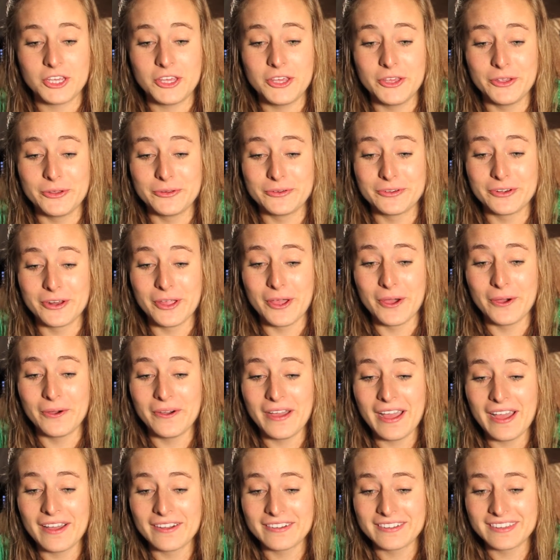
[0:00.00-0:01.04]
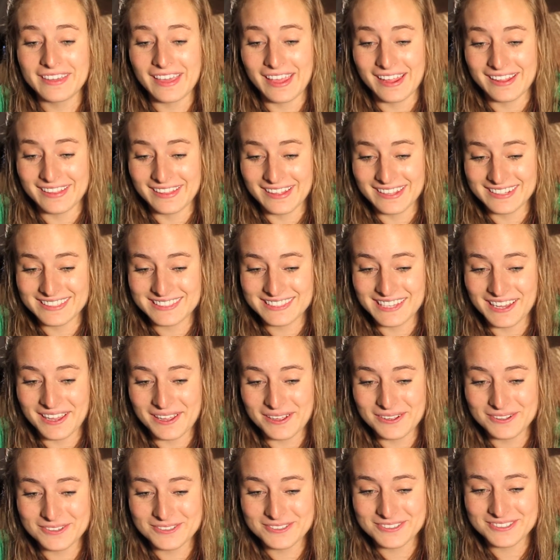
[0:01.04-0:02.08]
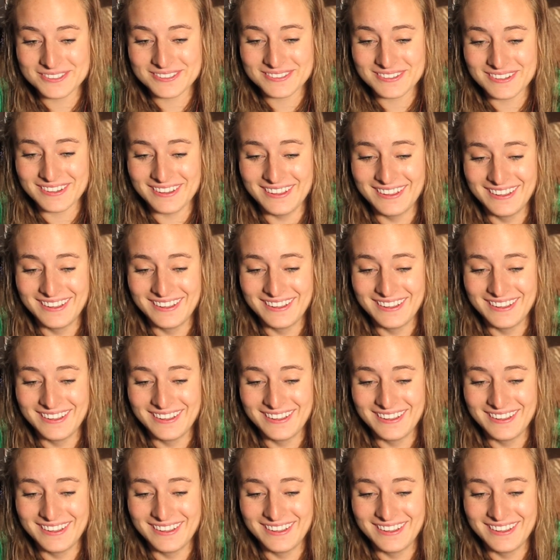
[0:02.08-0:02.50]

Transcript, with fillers: You know how gay that sounds?